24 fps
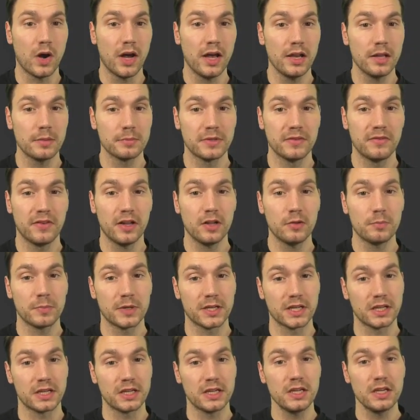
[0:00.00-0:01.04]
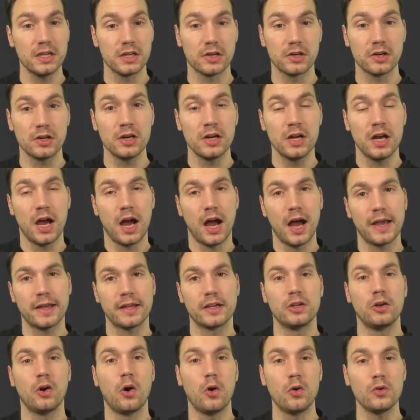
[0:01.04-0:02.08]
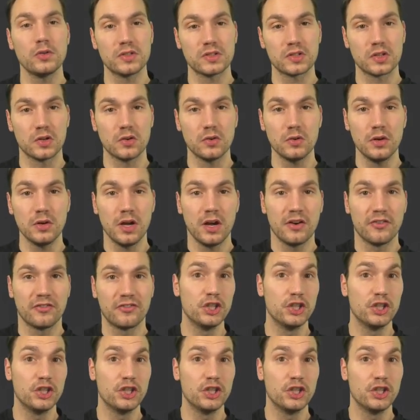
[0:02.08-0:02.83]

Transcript: while I'm developing here, I can also